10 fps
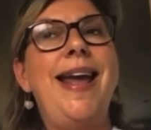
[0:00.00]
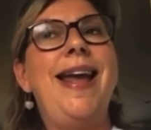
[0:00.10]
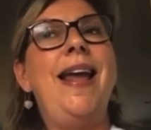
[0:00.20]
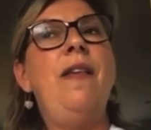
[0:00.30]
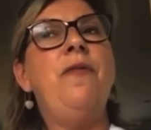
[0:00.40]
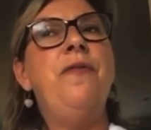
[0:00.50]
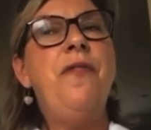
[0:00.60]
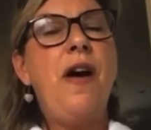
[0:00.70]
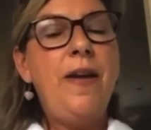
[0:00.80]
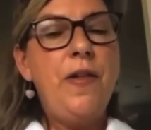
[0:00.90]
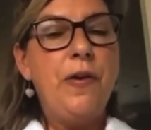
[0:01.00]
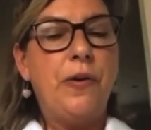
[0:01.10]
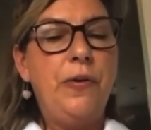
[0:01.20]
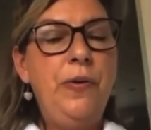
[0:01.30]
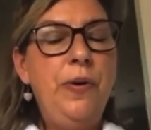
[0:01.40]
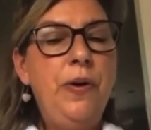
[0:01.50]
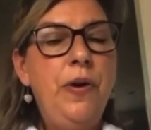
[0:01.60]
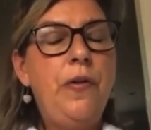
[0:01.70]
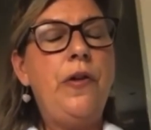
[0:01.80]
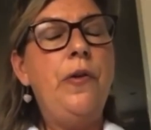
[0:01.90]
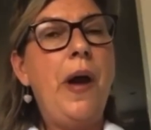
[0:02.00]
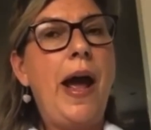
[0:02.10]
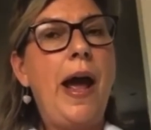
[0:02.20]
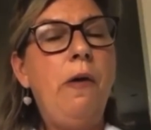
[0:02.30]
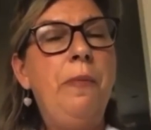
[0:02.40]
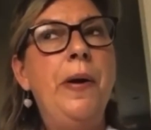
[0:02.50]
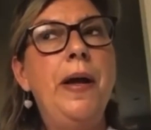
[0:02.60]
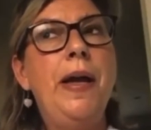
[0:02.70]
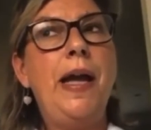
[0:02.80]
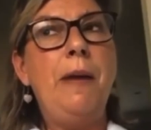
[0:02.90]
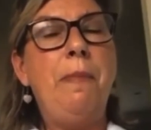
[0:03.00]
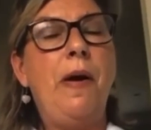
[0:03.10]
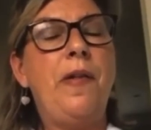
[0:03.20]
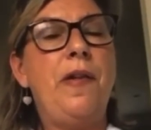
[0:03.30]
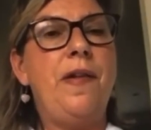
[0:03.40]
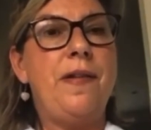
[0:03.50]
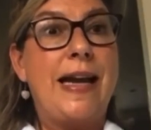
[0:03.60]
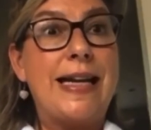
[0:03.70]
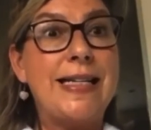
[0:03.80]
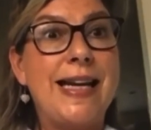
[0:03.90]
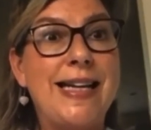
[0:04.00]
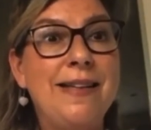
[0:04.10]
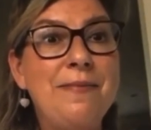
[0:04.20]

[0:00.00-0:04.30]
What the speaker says: is vital to help keep us standing.